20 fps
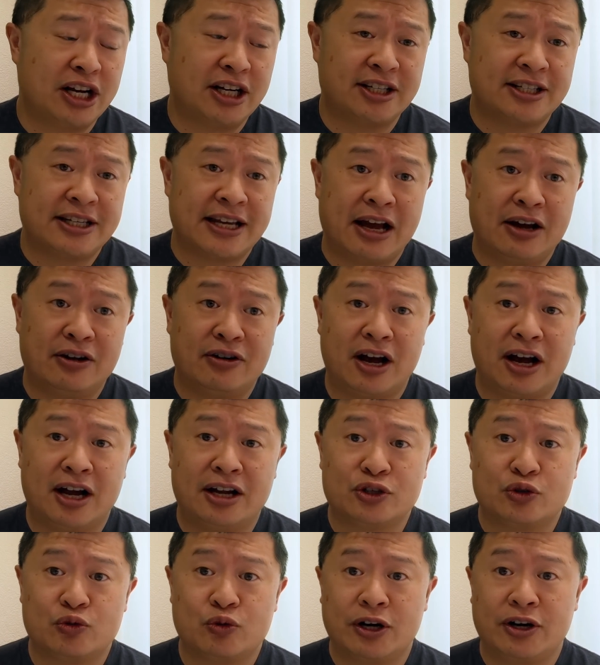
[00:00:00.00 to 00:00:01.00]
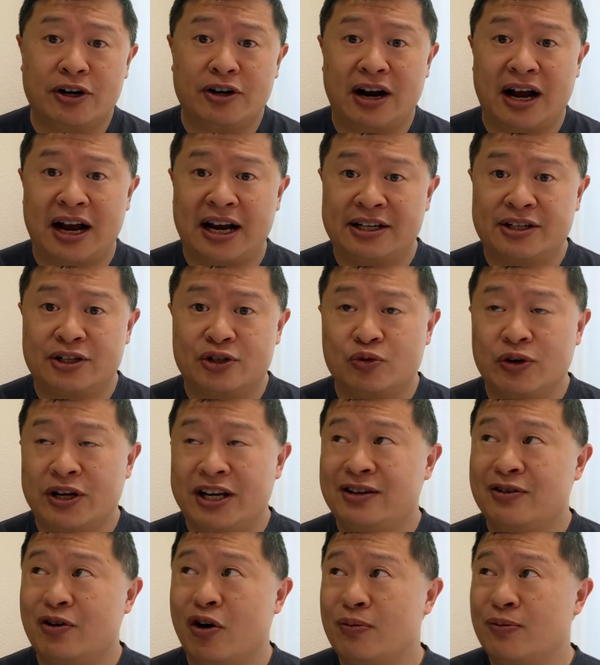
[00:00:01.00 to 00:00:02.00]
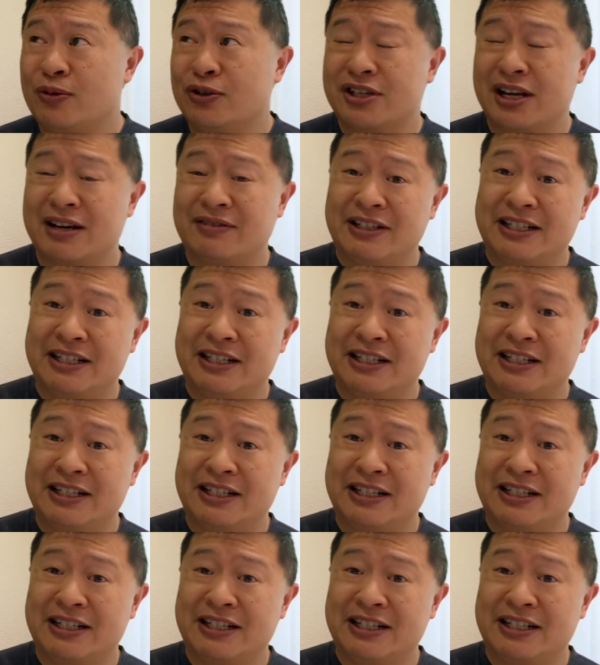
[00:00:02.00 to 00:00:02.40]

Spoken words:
check us out on Twitter. I tweet almost